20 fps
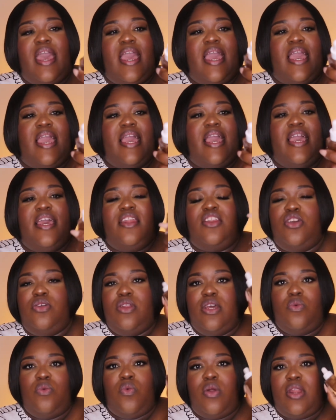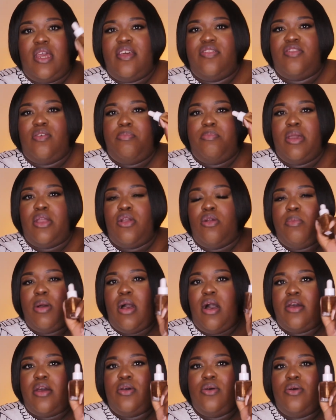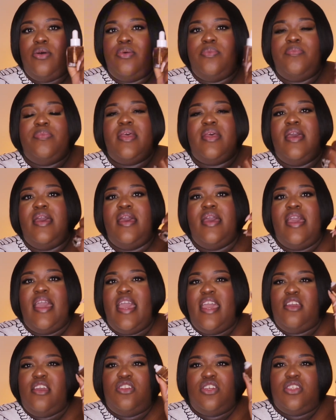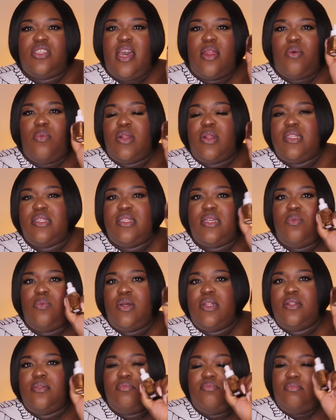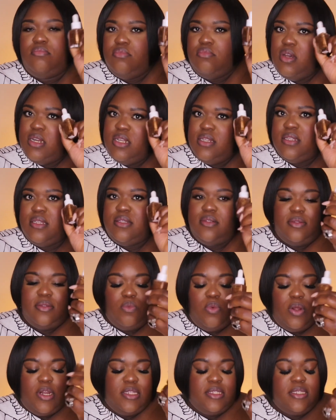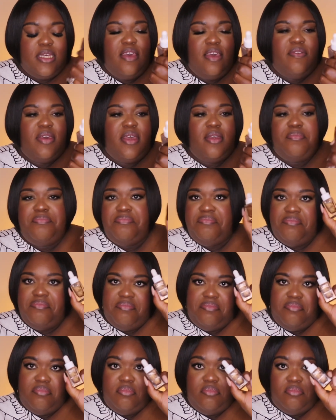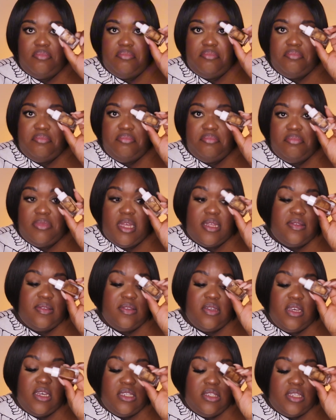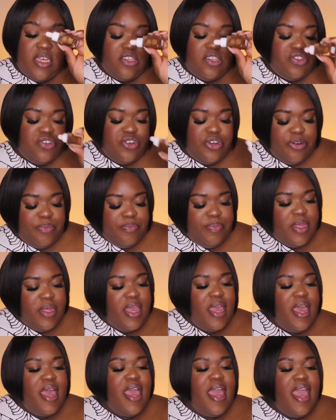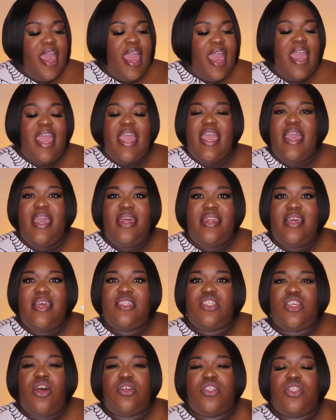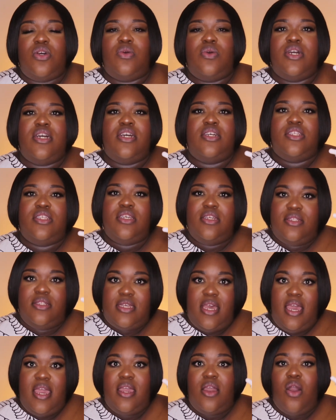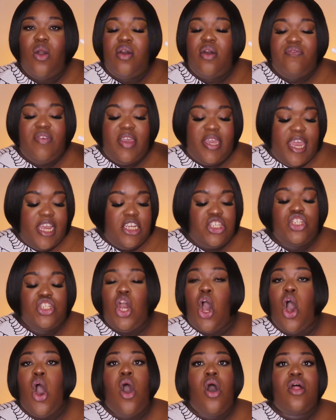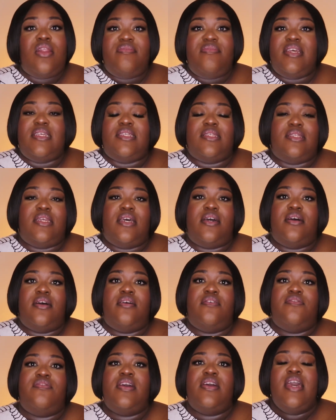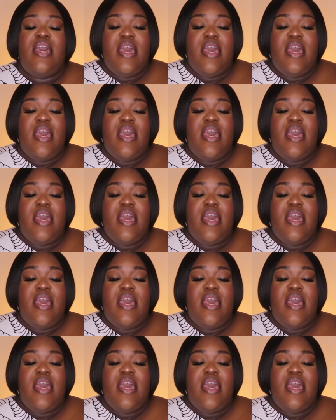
and you didn't want to get the bigger bottle, and you just kind of want to see what it's giving, this is a good tester. And it's also good to take on vacation. All of this stuff